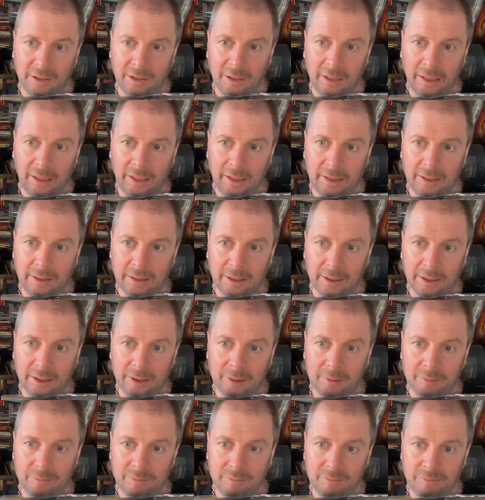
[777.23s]
And,
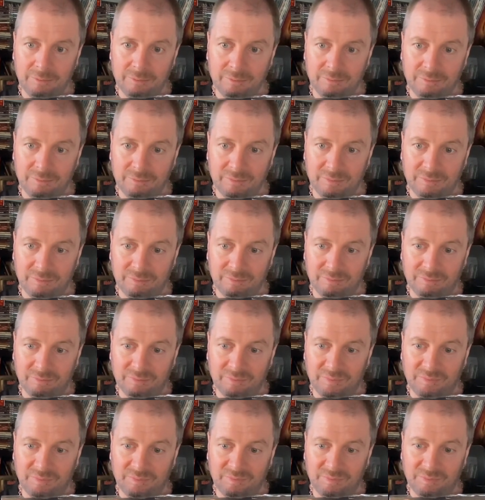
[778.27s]
um,
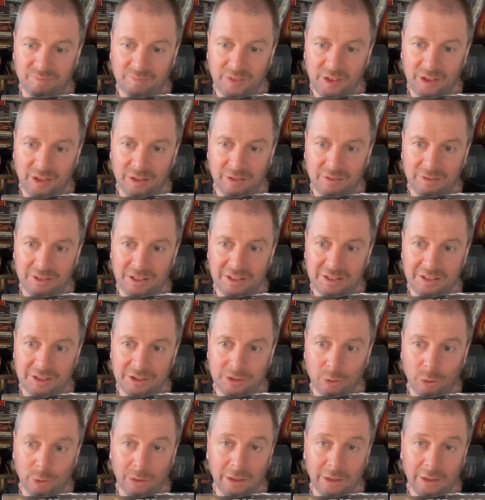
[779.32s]
you know, this is all